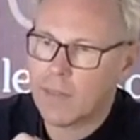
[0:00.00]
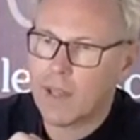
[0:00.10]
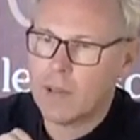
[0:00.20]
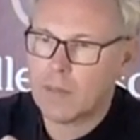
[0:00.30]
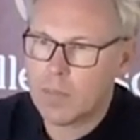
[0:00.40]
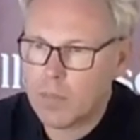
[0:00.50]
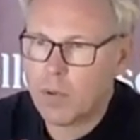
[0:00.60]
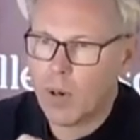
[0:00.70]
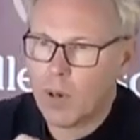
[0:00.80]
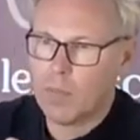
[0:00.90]
that
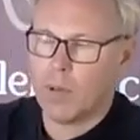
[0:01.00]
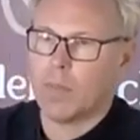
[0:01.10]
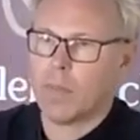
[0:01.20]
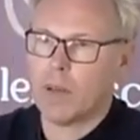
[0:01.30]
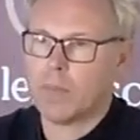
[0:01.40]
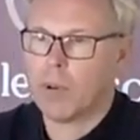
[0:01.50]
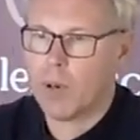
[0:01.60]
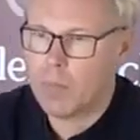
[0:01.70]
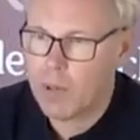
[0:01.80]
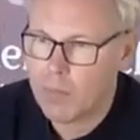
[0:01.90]
problem, that
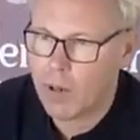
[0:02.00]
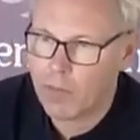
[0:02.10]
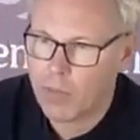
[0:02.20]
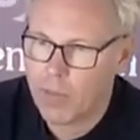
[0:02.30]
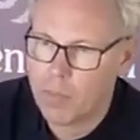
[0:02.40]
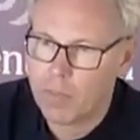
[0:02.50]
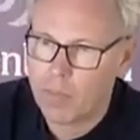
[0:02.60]
problem of the,